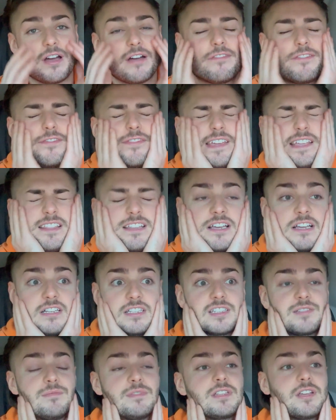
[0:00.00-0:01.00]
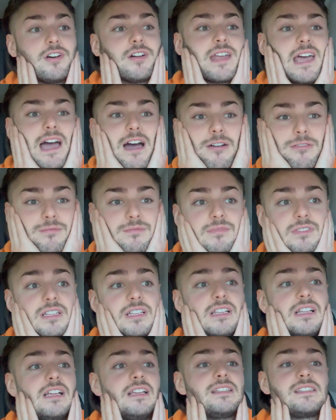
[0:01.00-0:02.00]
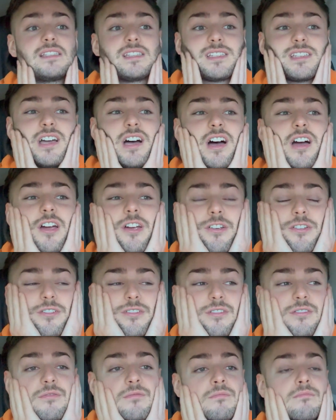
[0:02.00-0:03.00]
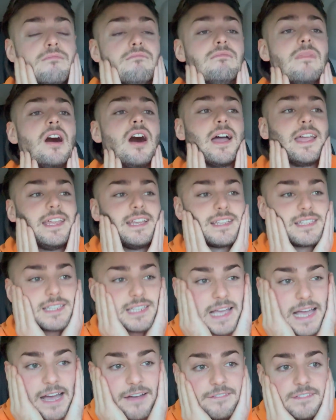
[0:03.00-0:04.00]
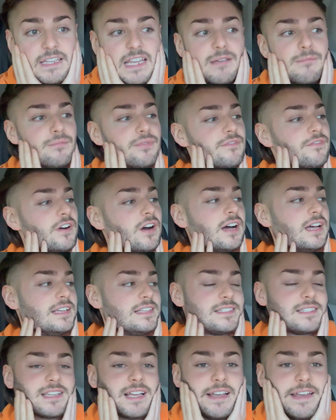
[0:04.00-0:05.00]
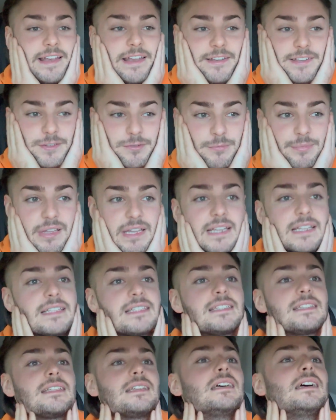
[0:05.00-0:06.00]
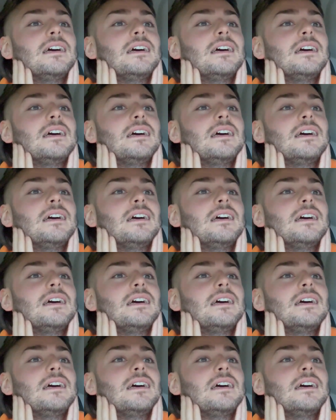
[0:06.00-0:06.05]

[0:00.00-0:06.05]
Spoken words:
I think the customer's gone out, so might have to improvise a little bit.